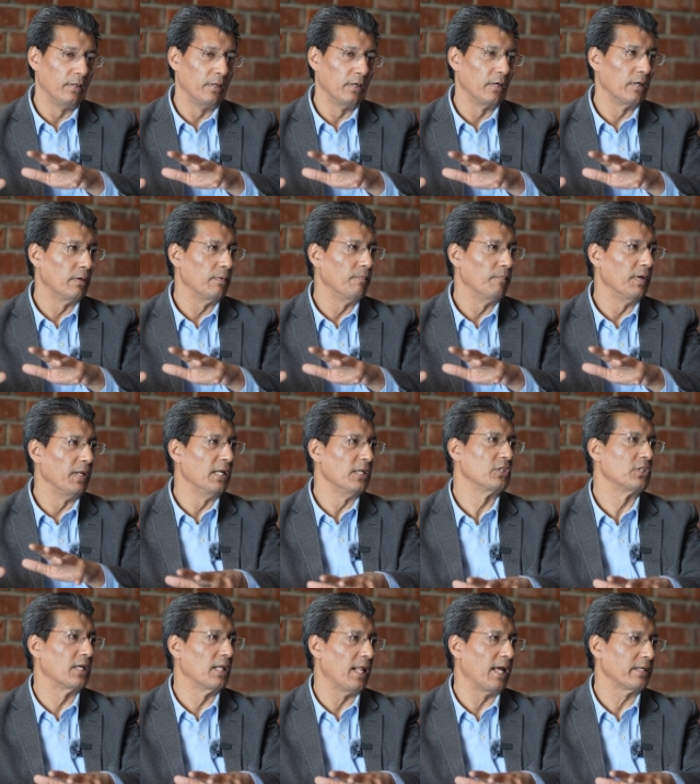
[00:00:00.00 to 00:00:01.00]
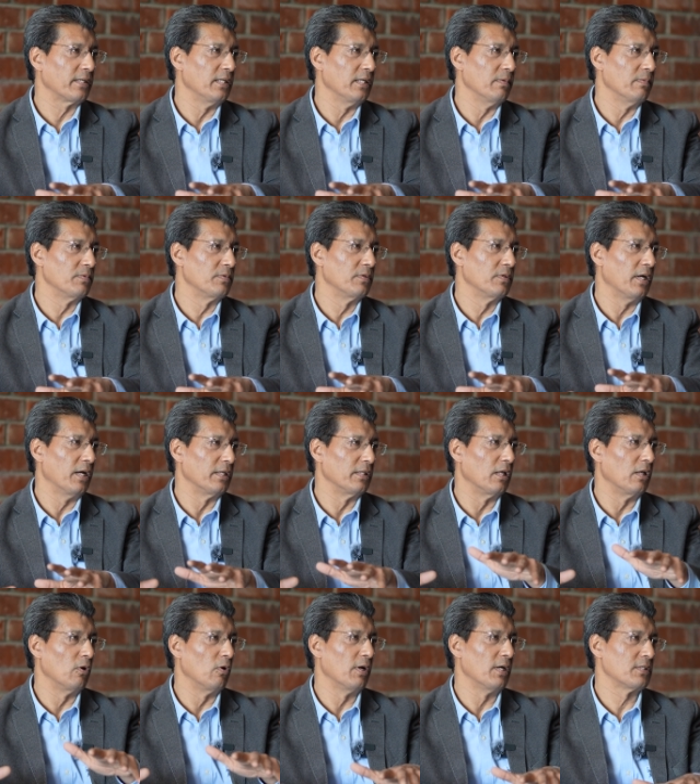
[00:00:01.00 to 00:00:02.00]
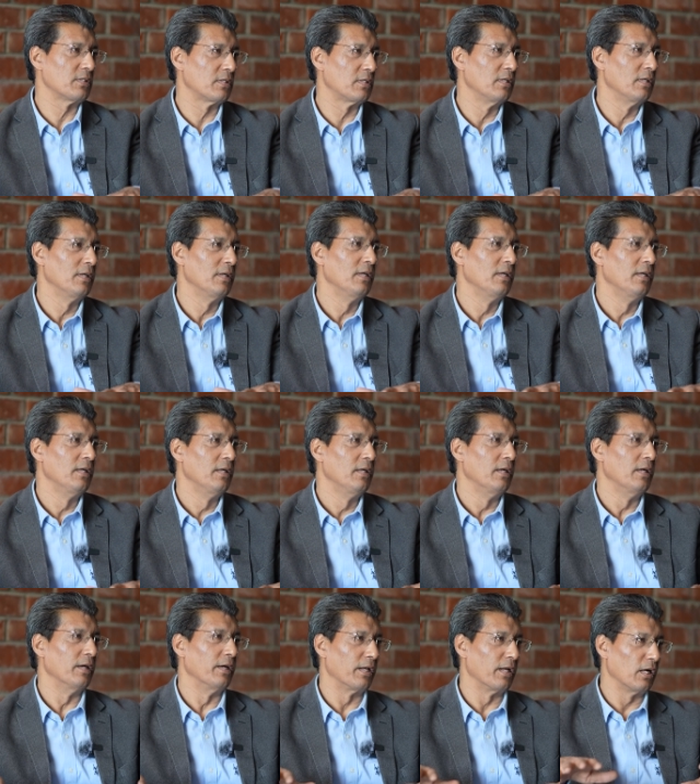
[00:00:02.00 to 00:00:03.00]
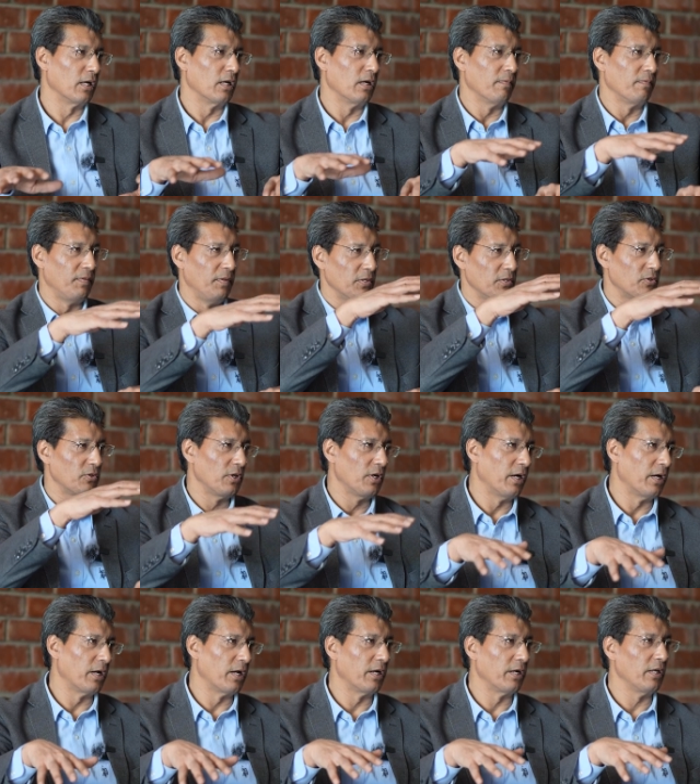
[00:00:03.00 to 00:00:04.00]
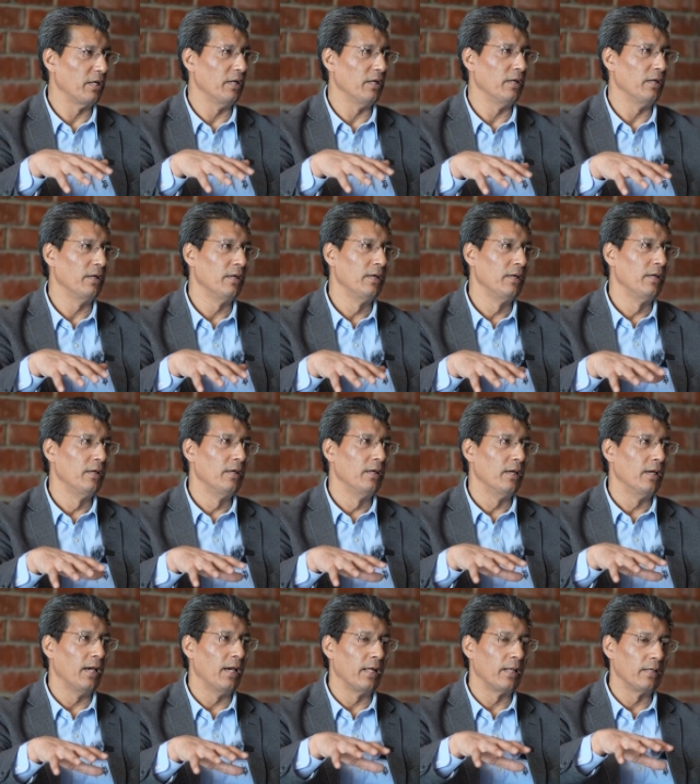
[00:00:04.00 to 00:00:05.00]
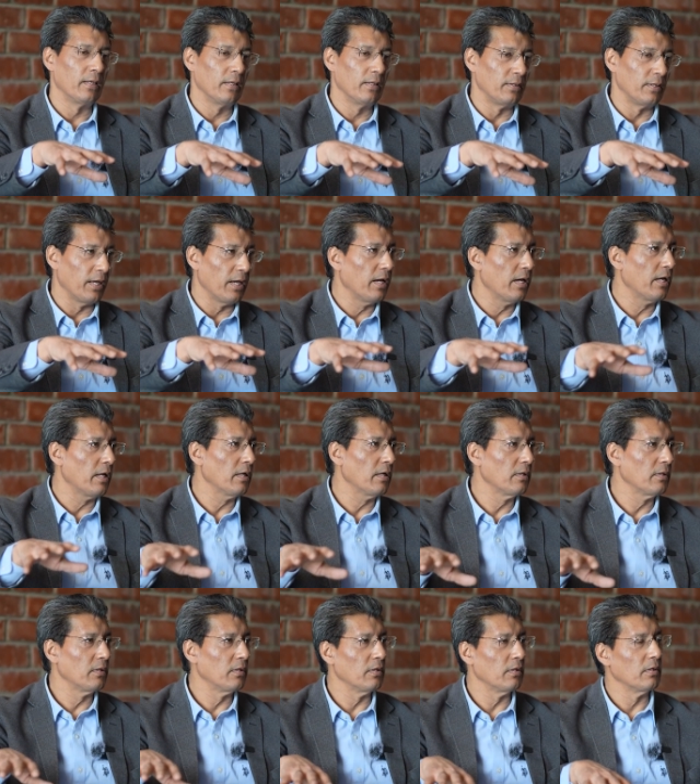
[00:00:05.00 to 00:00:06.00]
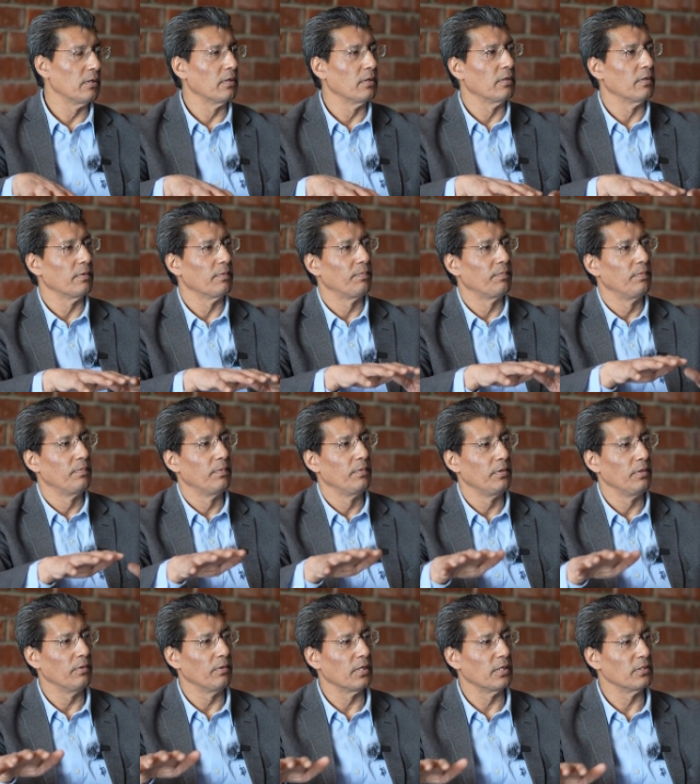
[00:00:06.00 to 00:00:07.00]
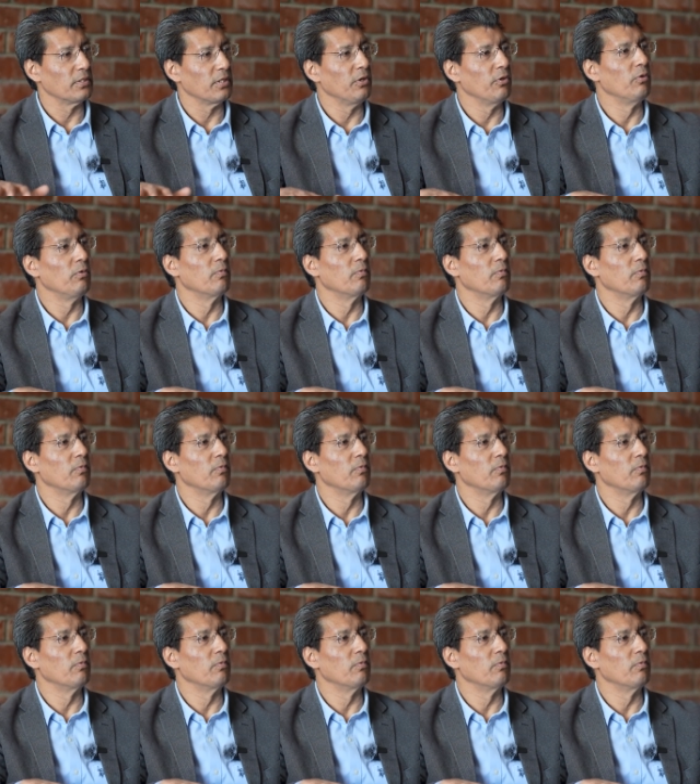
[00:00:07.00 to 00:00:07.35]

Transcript: the village collectives at the lowest rung of this hierarchy. And there, you can say